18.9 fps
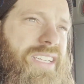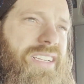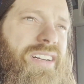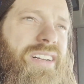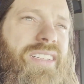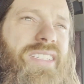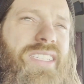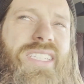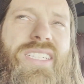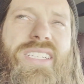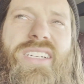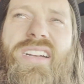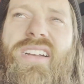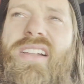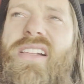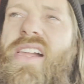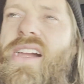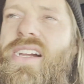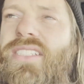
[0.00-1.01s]
colony
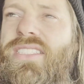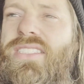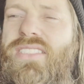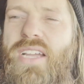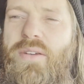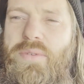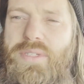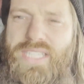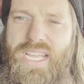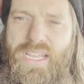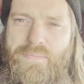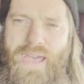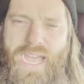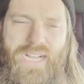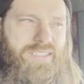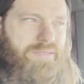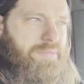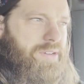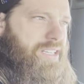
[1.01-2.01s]
here, and we'd take
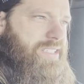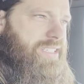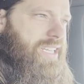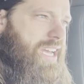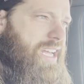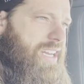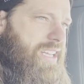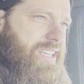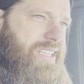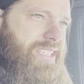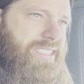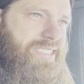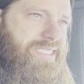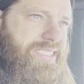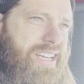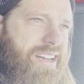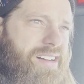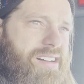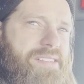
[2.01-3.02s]
back to Montana and he'd
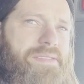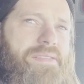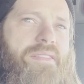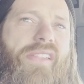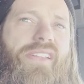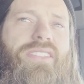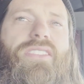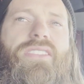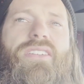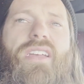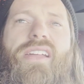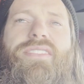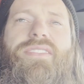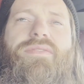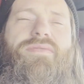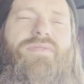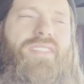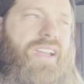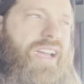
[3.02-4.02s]
sell.
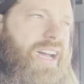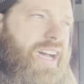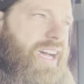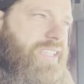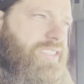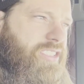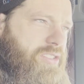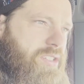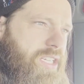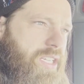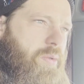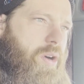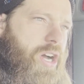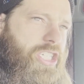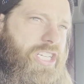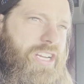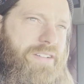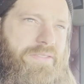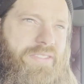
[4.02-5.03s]
So he'd
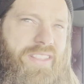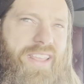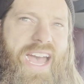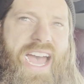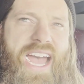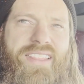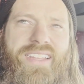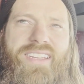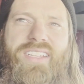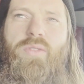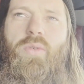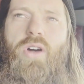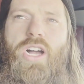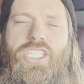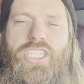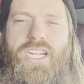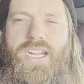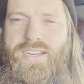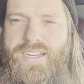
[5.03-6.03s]
wash out for that, and then he'd
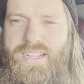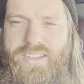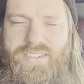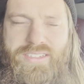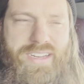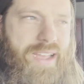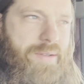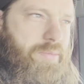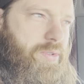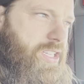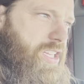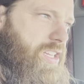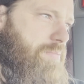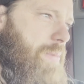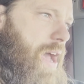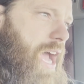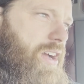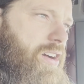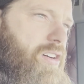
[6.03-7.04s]
wash out another time when
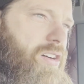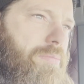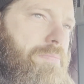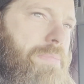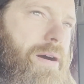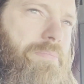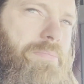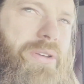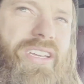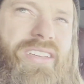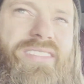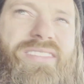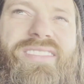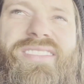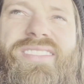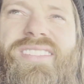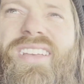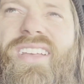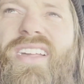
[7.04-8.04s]
he'd backhaul pumpkins.